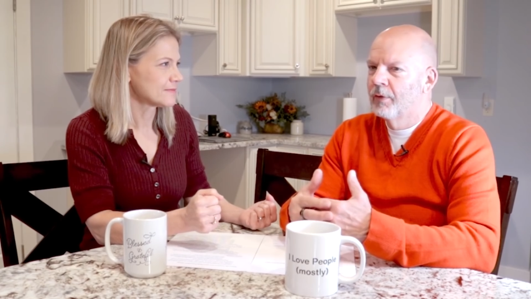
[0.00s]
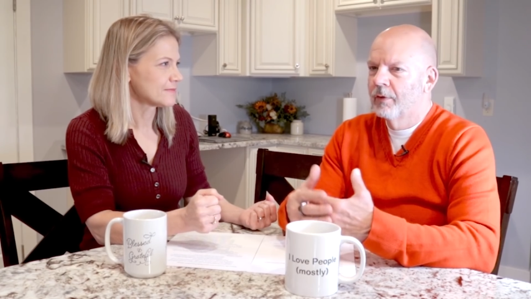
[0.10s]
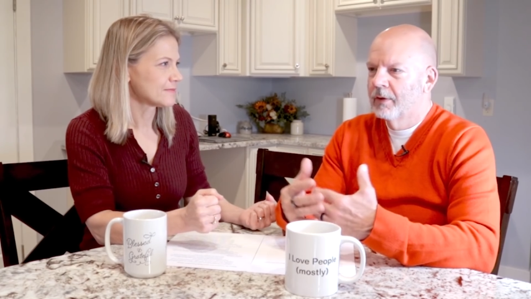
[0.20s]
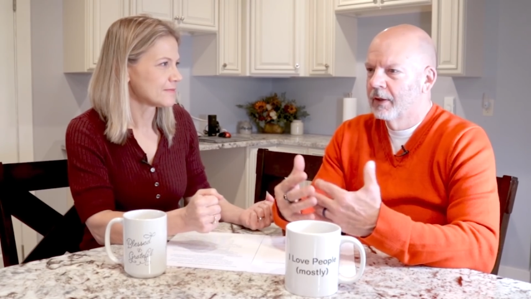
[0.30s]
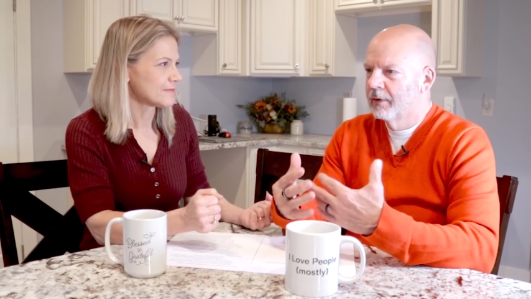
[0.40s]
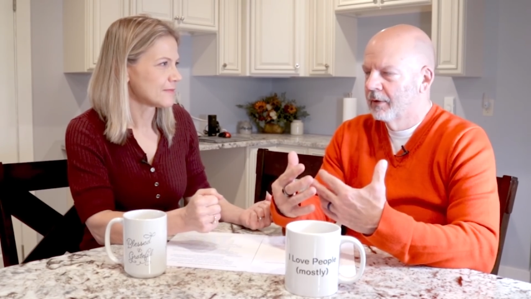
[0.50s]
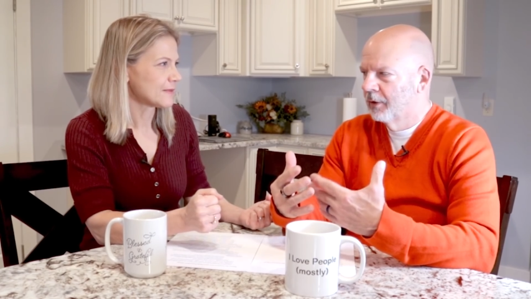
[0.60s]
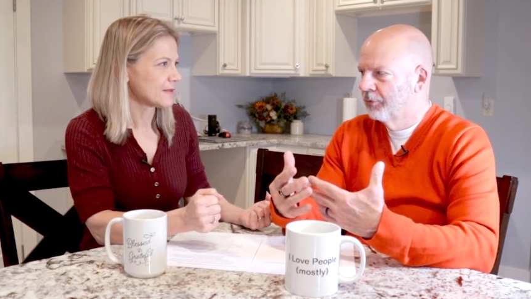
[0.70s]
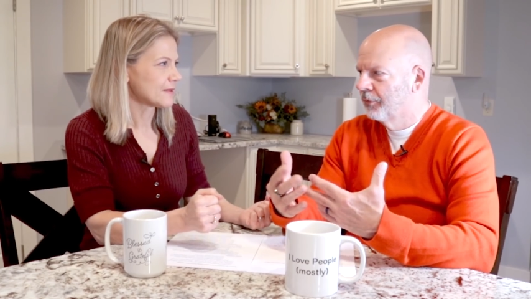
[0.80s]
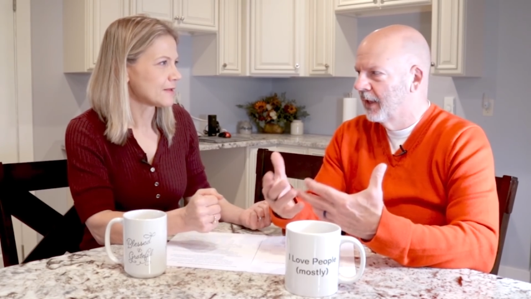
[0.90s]
Speaker 1: all done the
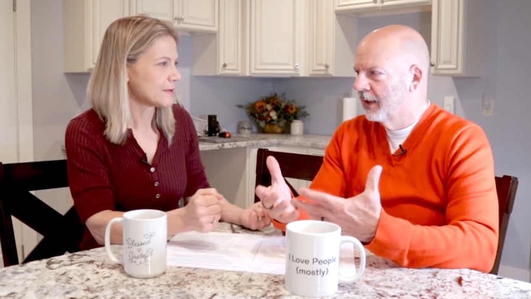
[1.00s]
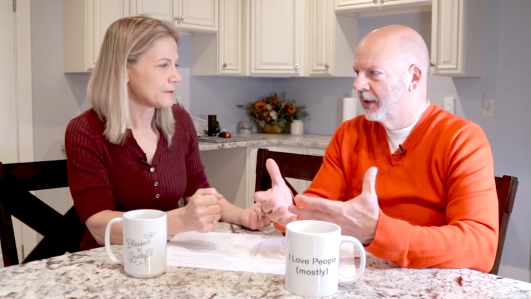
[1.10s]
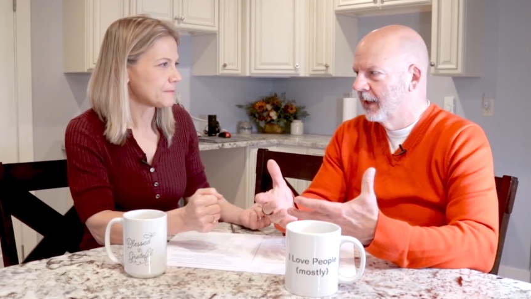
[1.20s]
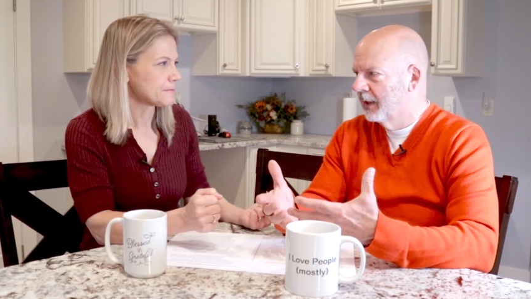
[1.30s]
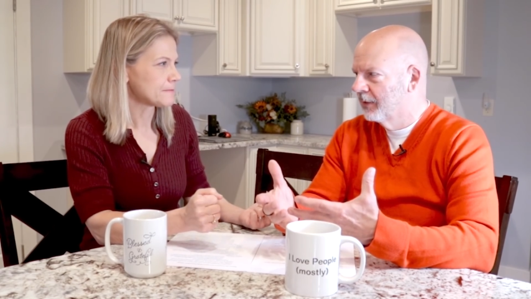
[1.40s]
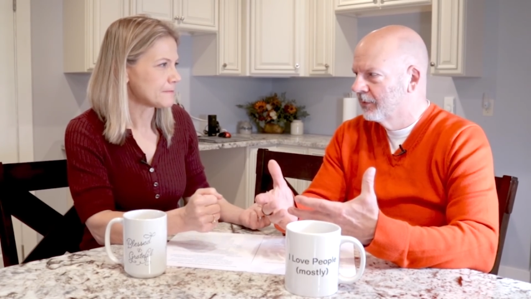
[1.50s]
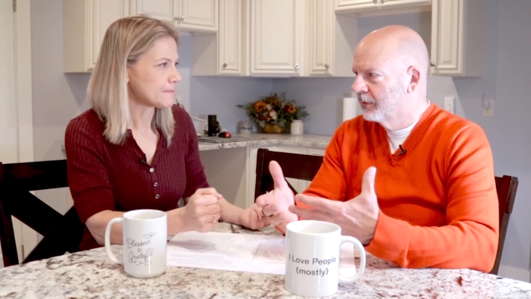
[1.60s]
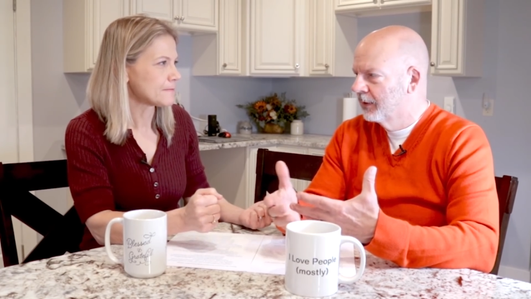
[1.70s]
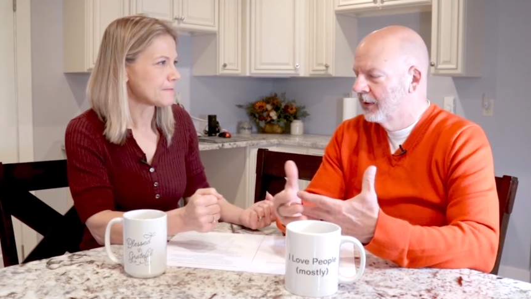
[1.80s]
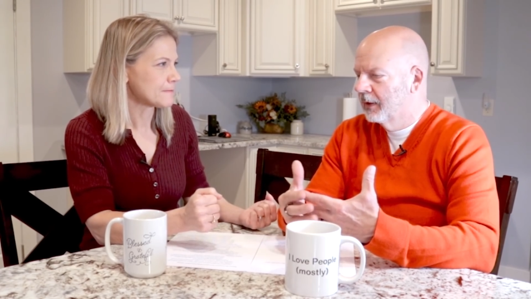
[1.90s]
low fat diets
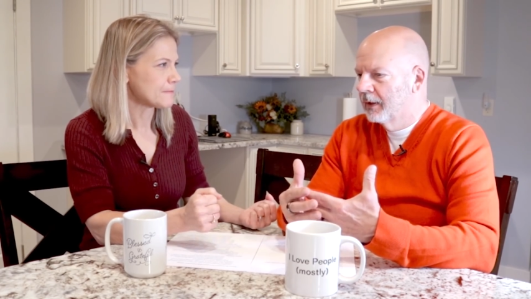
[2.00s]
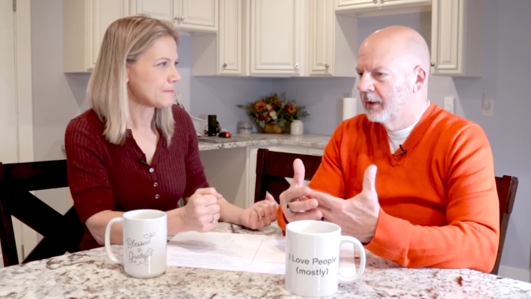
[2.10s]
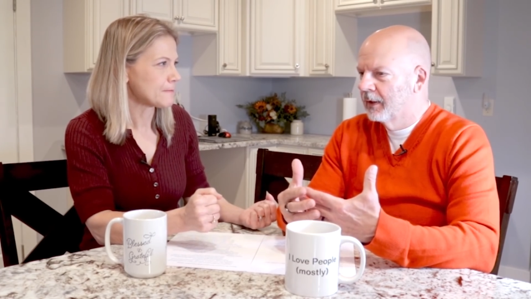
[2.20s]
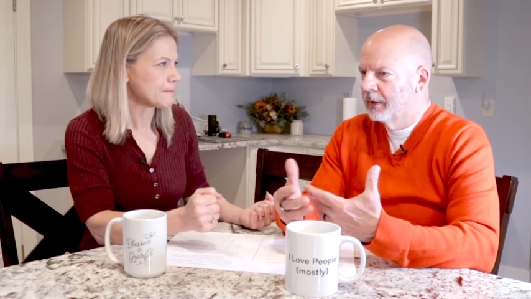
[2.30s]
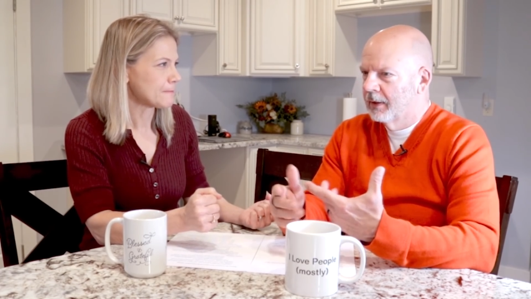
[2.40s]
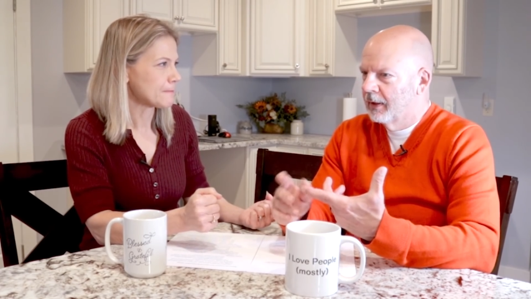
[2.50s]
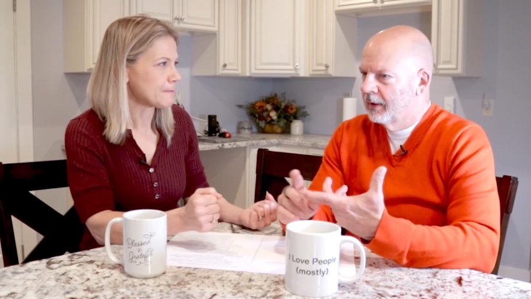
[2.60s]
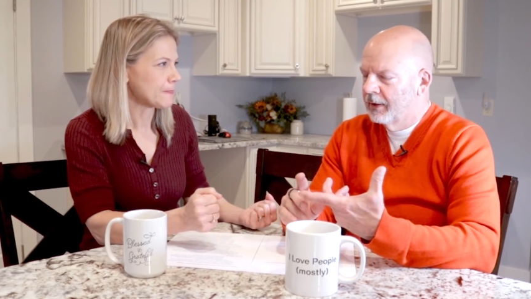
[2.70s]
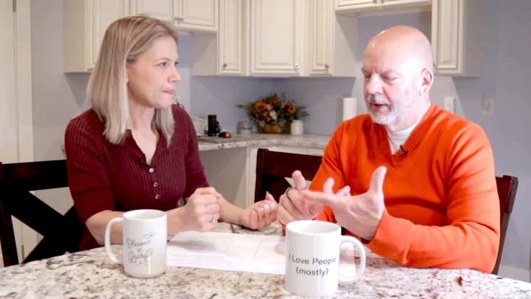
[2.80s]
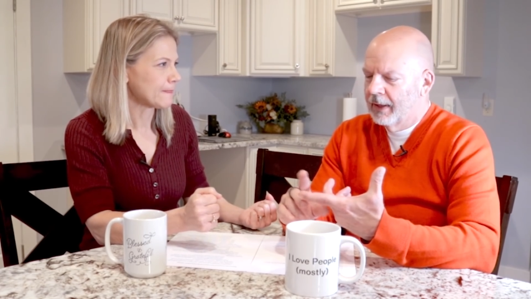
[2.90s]

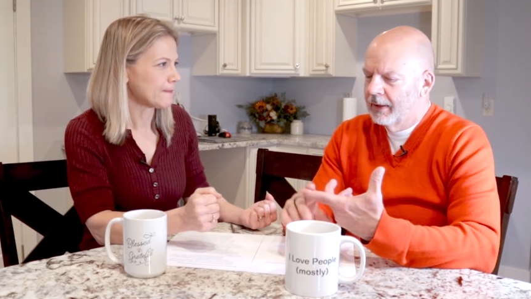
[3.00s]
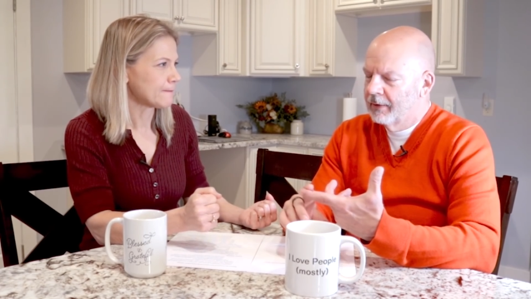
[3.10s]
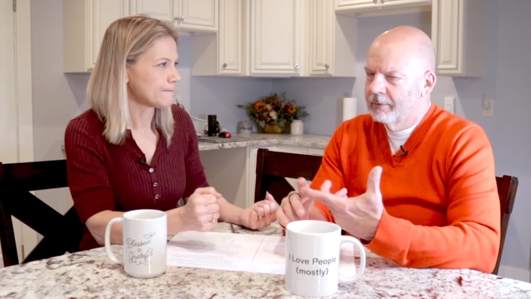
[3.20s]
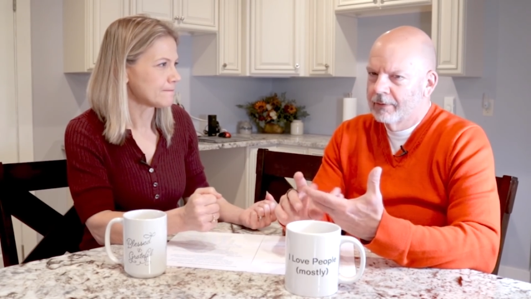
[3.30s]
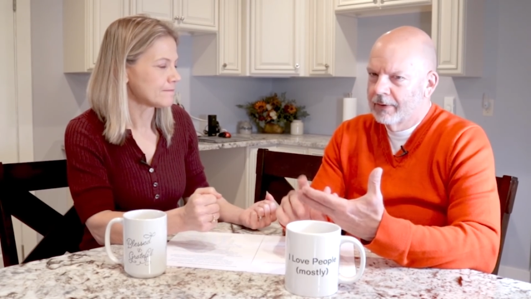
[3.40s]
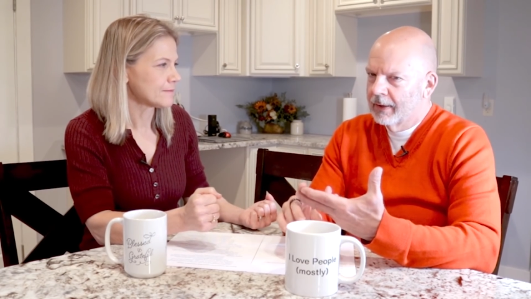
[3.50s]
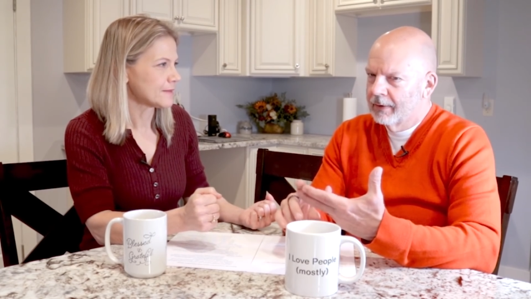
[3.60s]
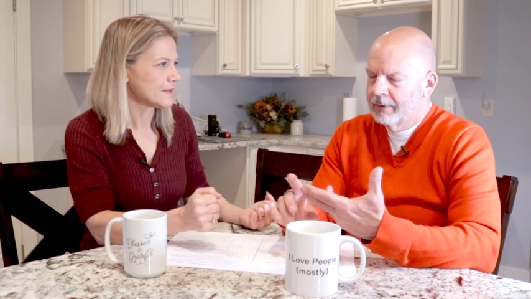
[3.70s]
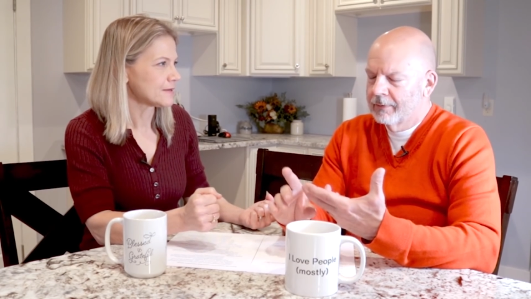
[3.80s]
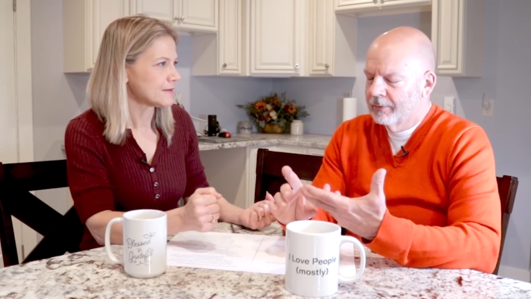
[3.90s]
in the 80s and the
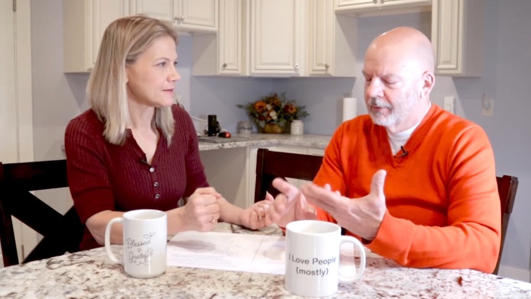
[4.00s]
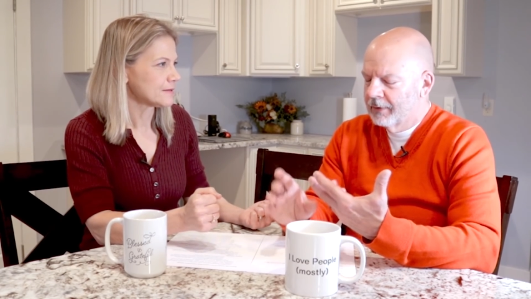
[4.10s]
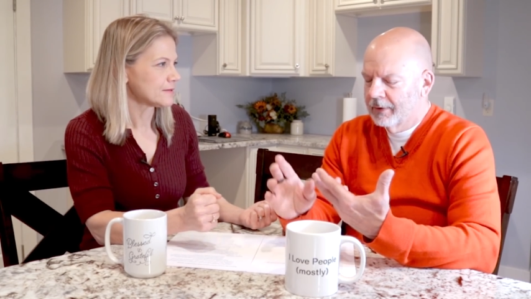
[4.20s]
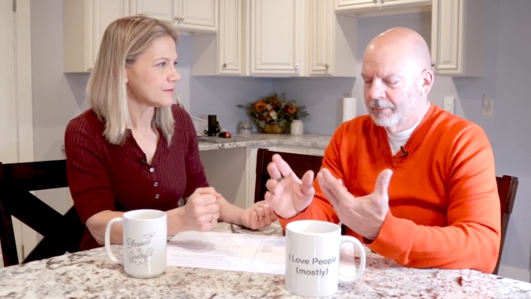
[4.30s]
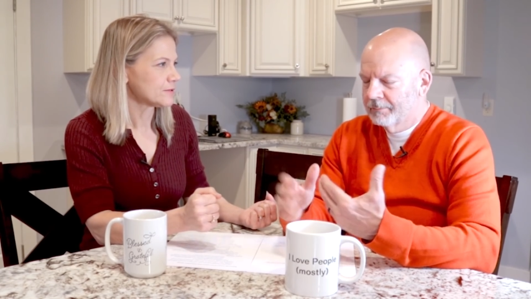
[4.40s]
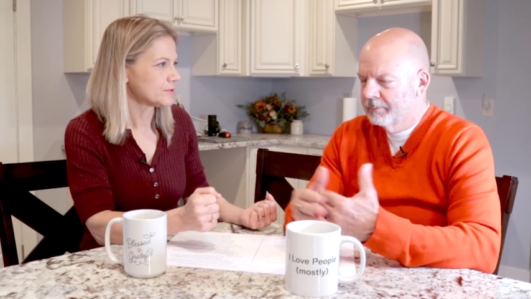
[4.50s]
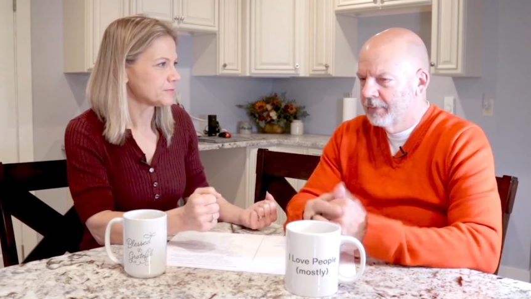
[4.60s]
90s, early, you know.